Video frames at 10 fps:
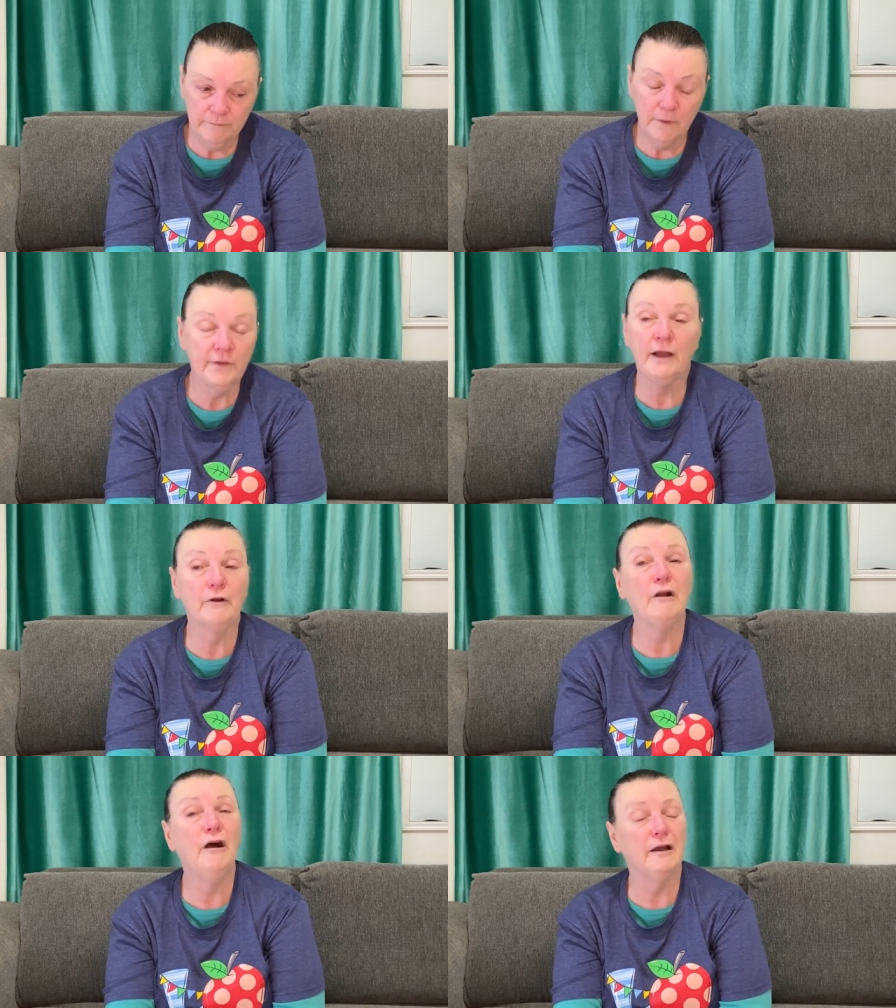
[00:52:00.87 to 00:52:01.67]
without
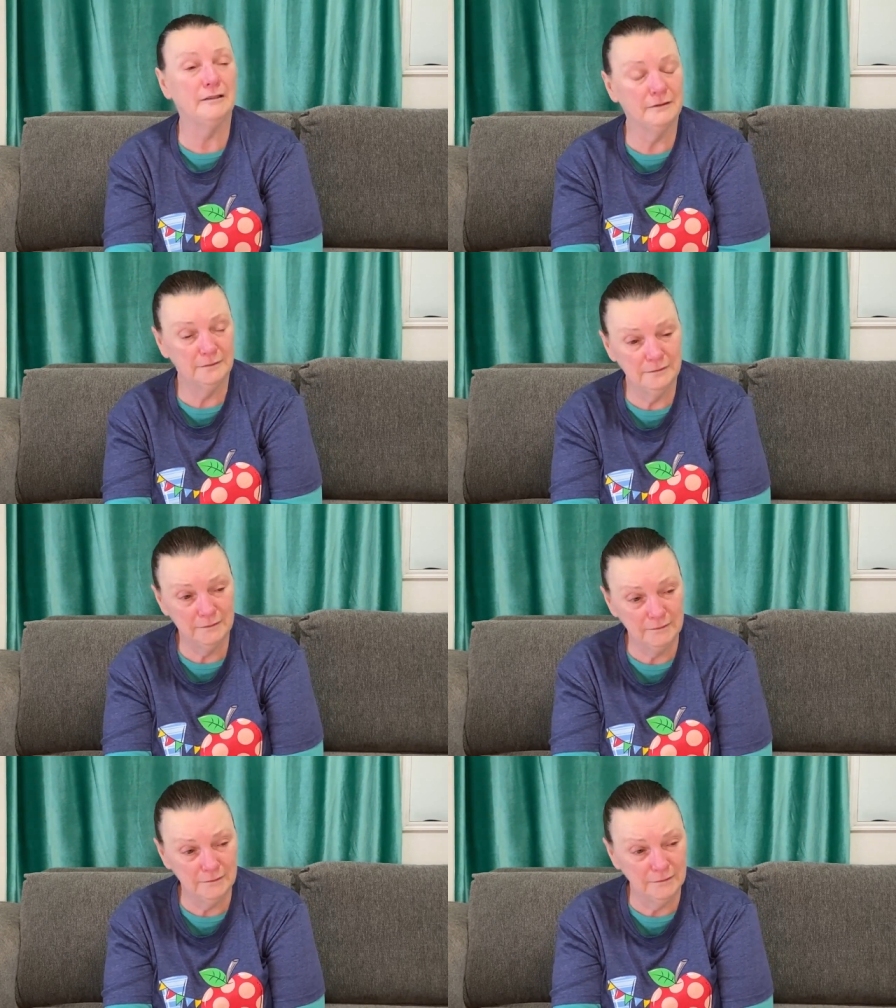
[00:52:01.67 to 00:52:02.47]
God.
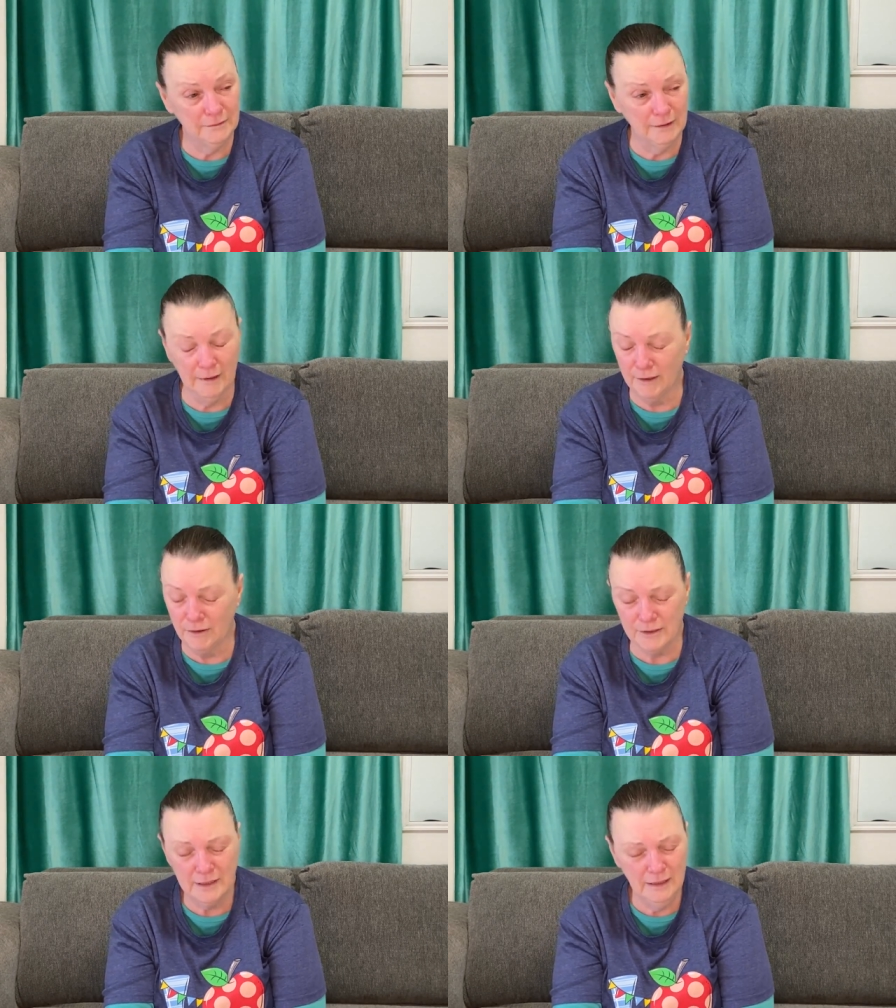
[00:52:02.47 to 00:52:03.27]

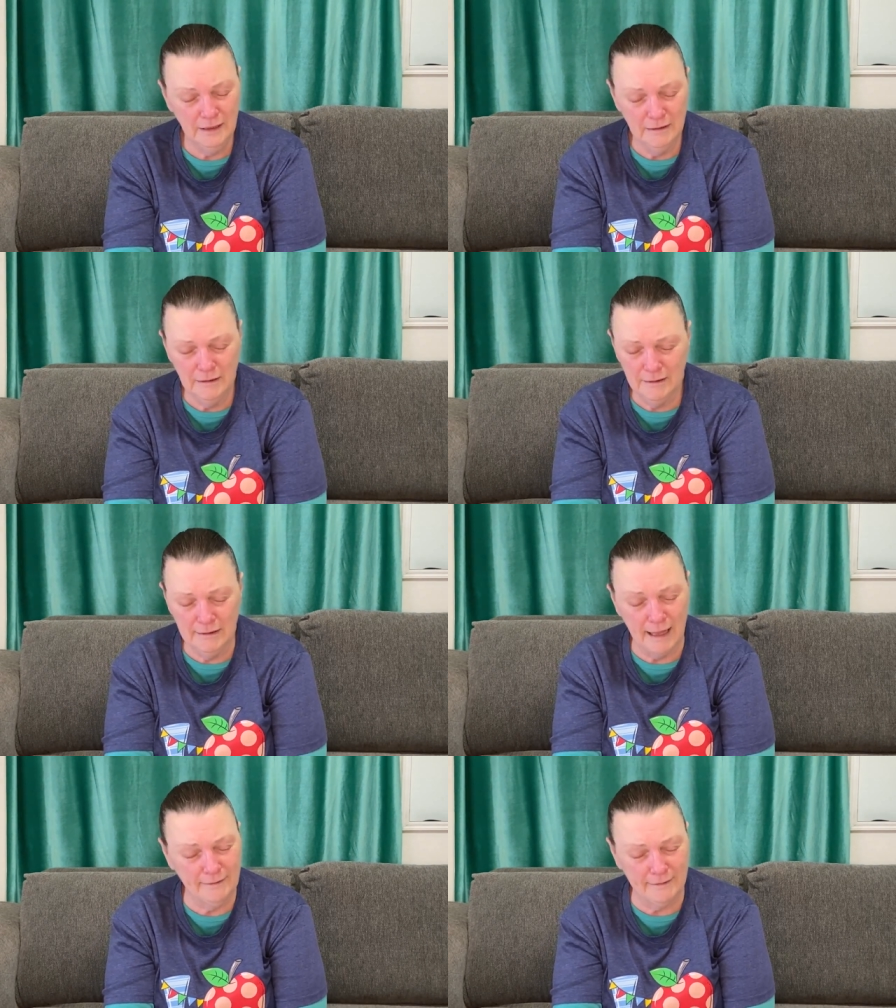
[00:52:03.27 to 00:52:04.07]
There's
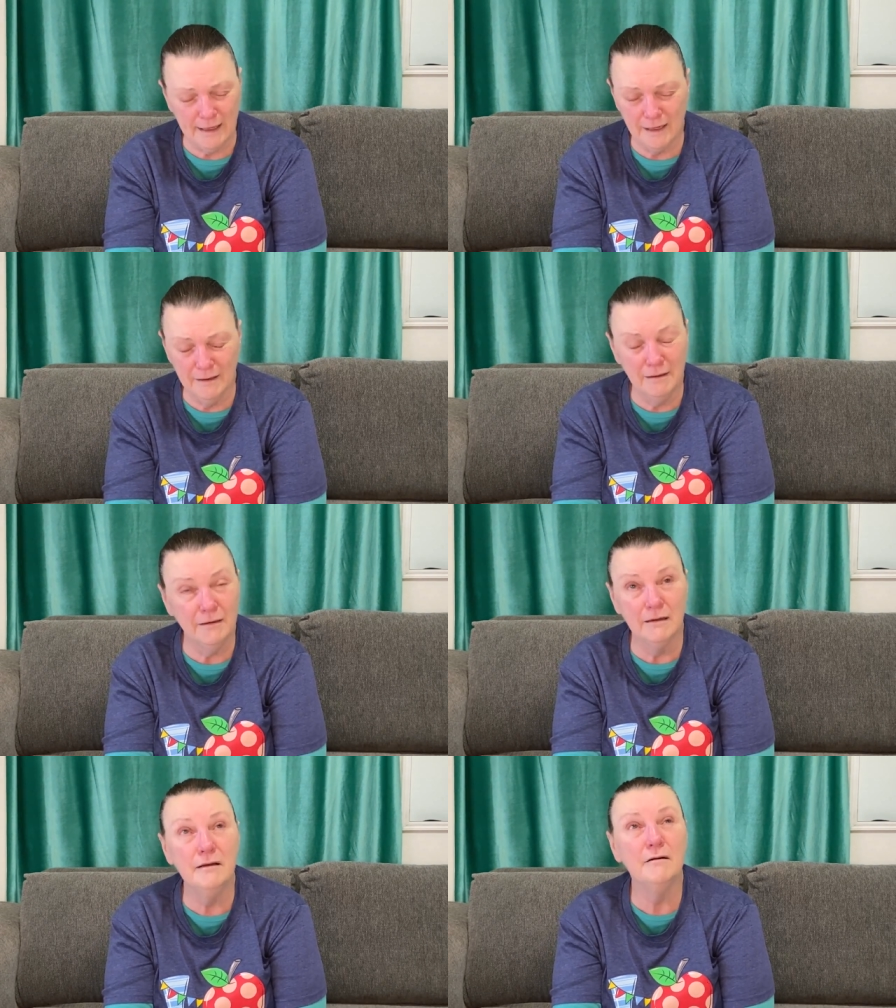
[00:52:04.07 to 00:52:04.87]
nothing
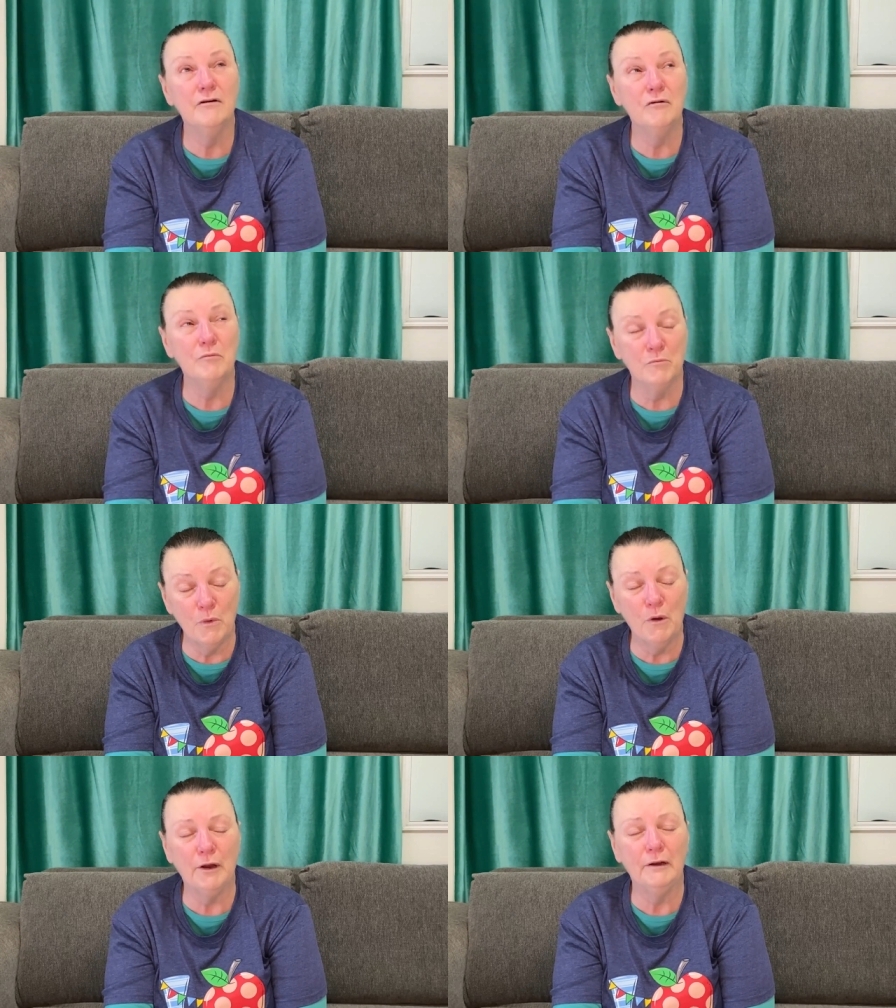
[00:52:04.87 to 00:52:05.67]

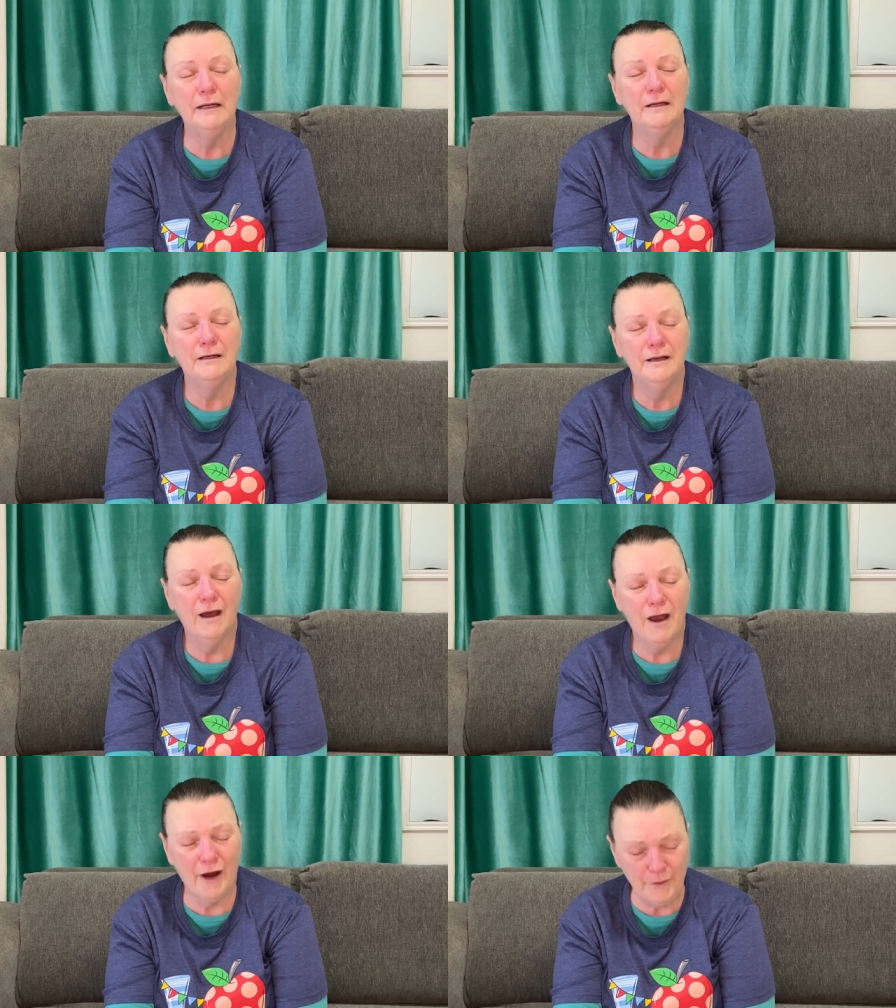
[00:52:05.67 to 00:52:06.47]
more
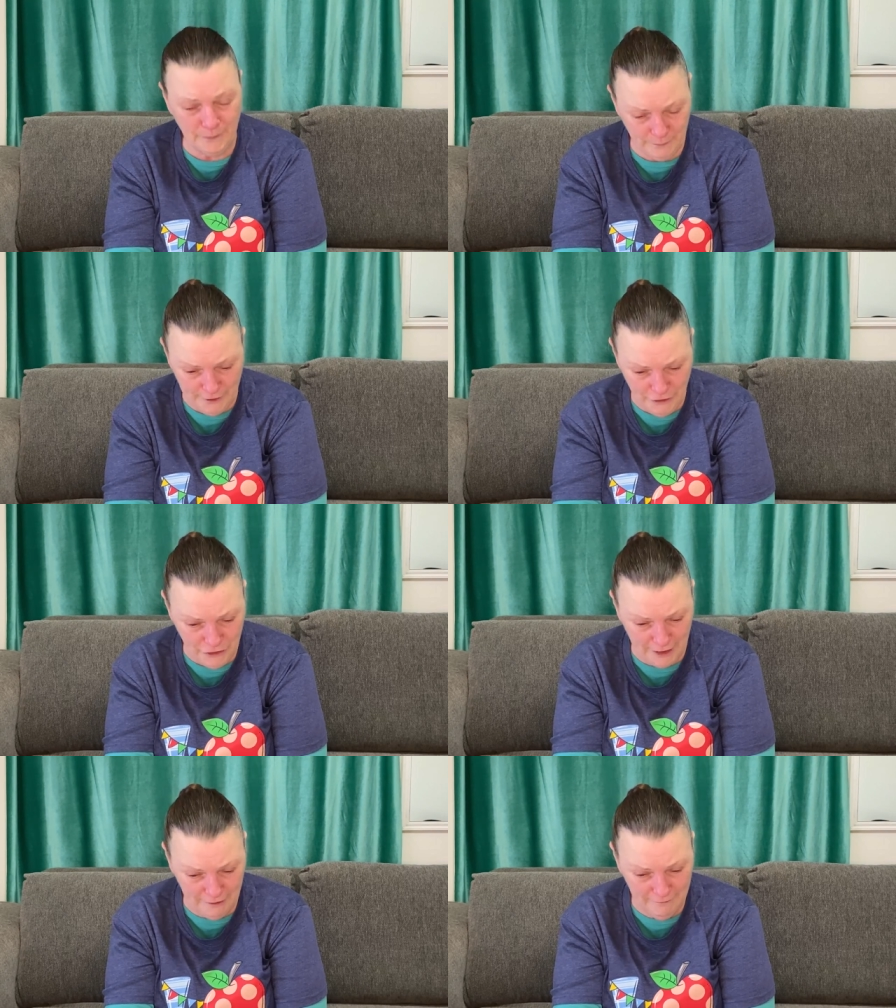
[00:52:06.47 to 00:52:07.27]

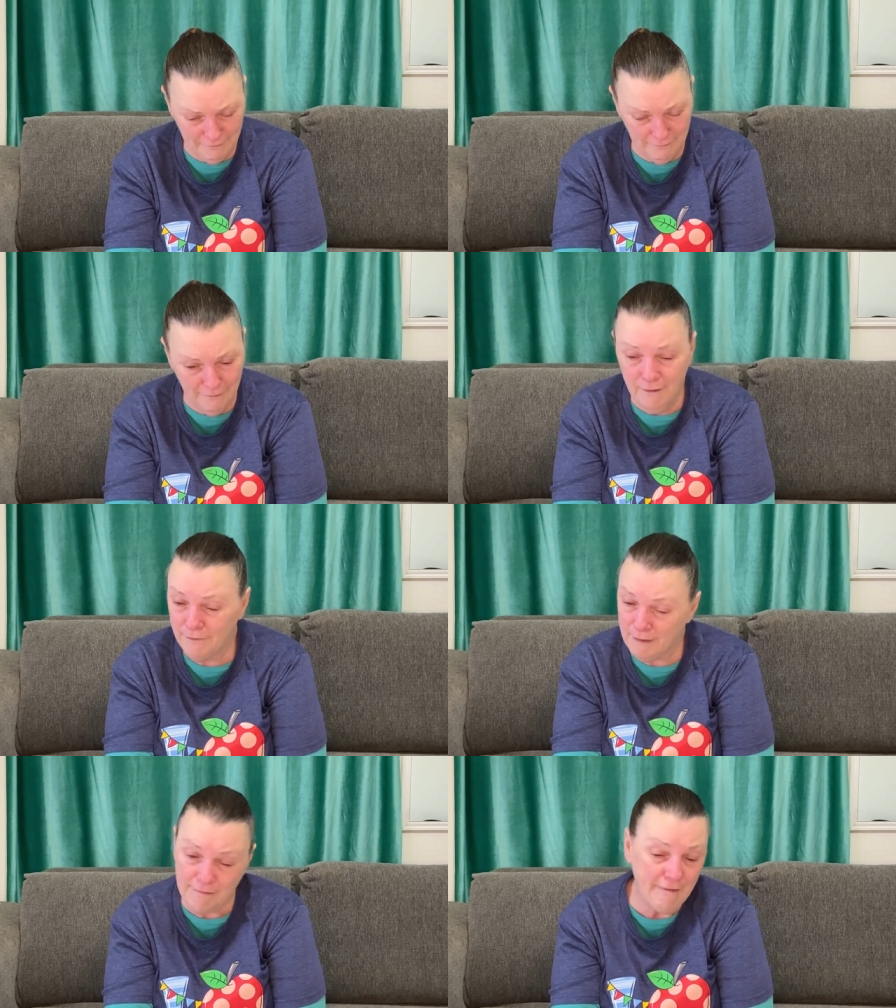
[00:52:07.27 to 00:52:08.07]
heart-wrenching
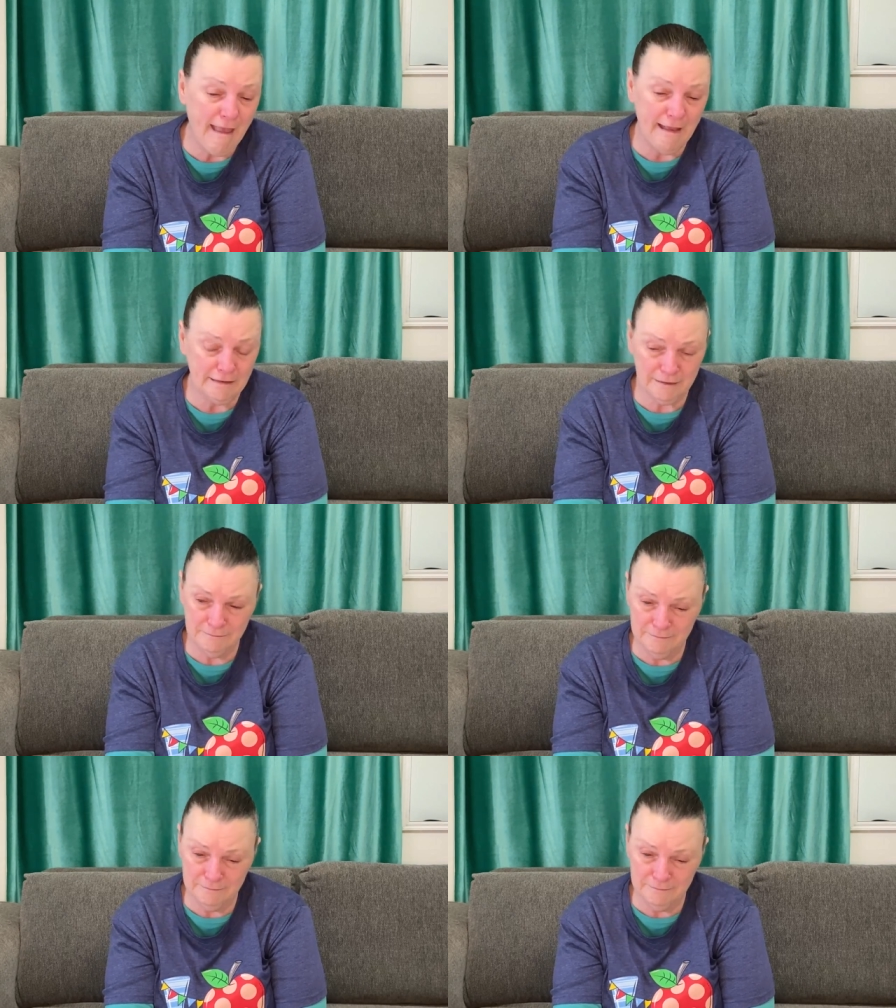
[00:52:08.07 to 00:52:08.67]
than that.